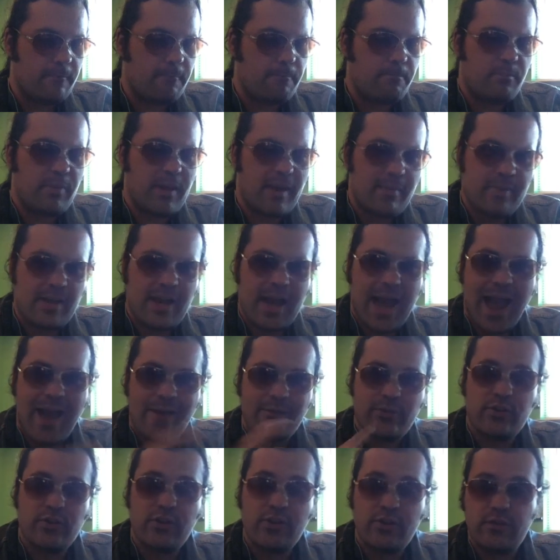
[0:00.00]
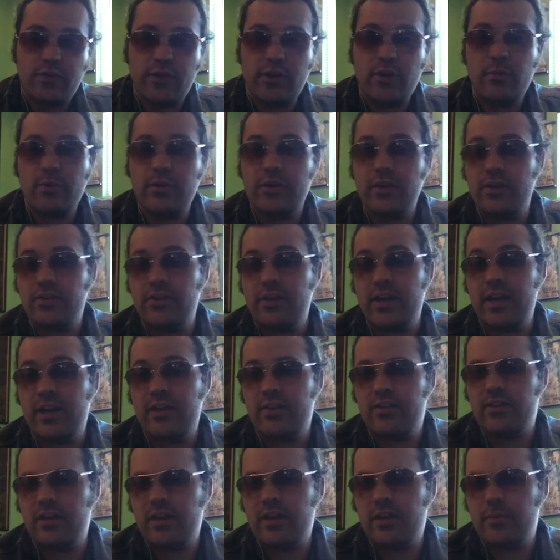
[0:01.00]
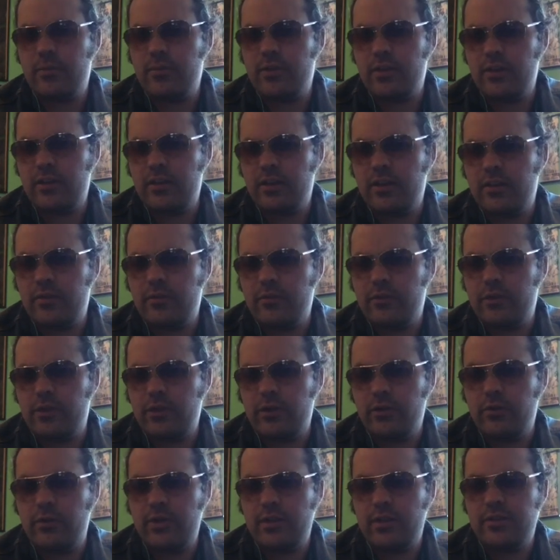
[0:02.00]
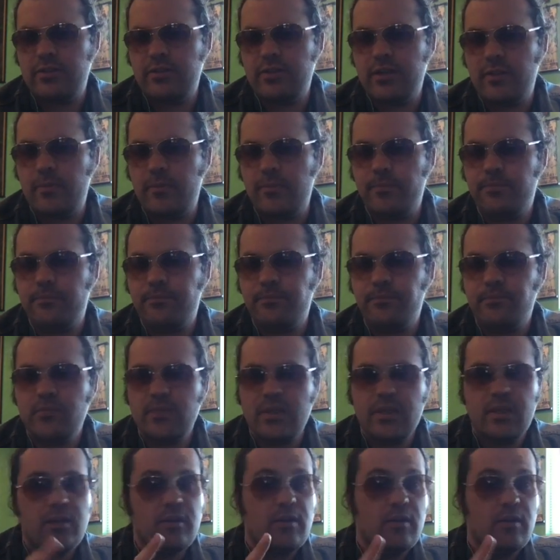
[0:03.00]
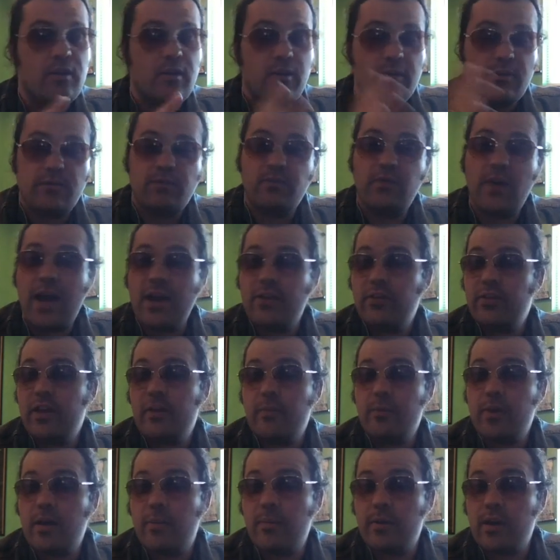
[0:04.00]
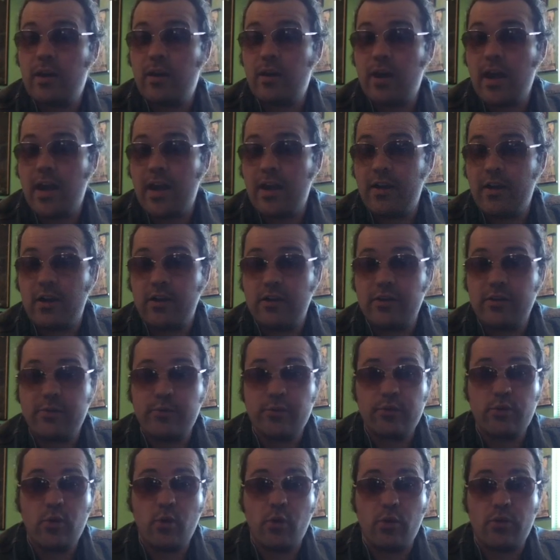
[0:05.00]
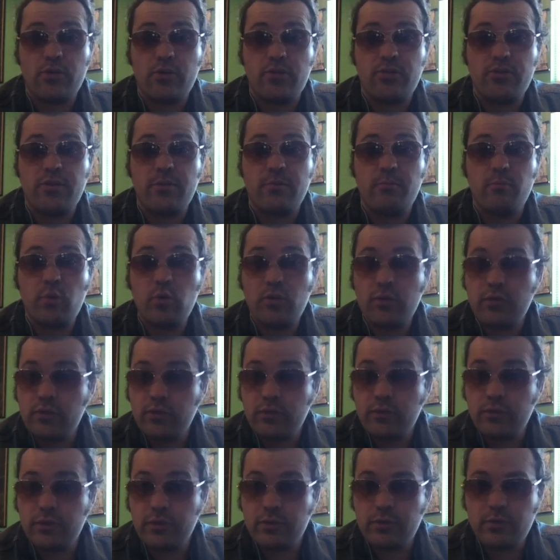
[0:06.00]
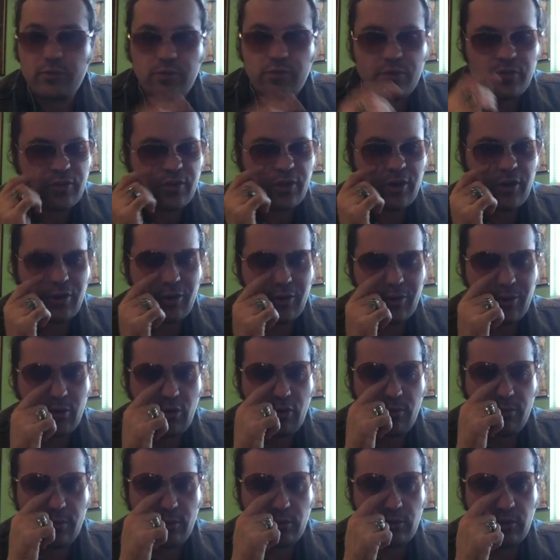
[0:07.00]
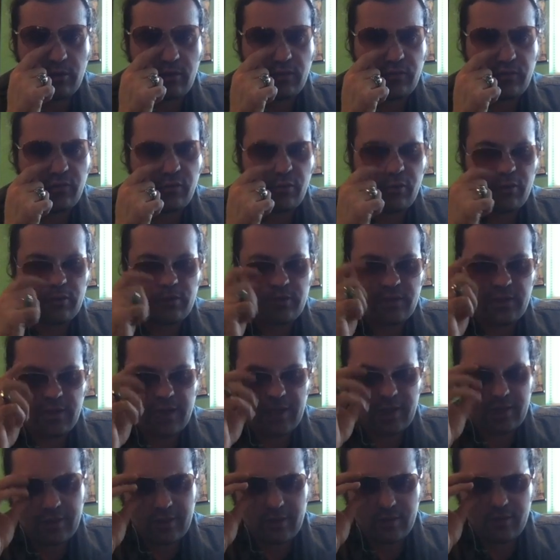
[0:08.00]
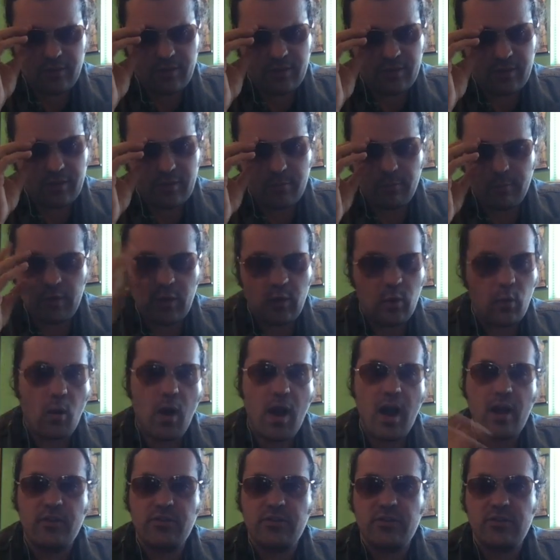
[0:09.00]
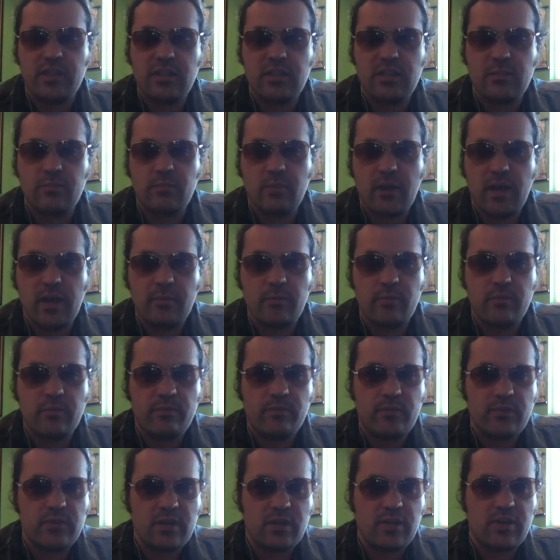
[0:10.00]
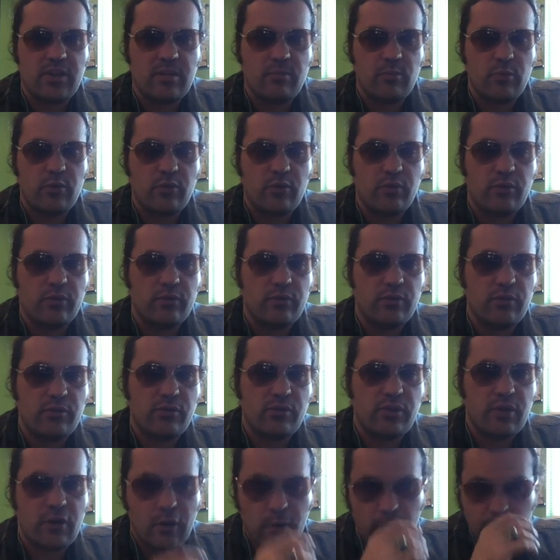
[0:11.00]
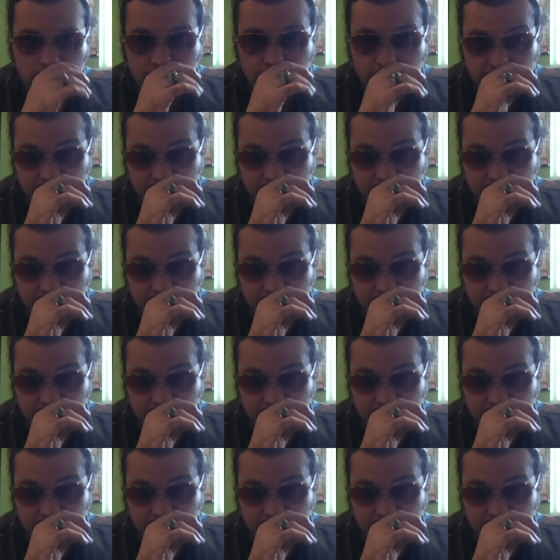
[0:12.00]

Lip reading: maybe after this video, because I said on the other video that finally I'm coming out. I already recorded some movie reviews, so hope you are looking forward to that, because it's been a while since I did some movie reviews. So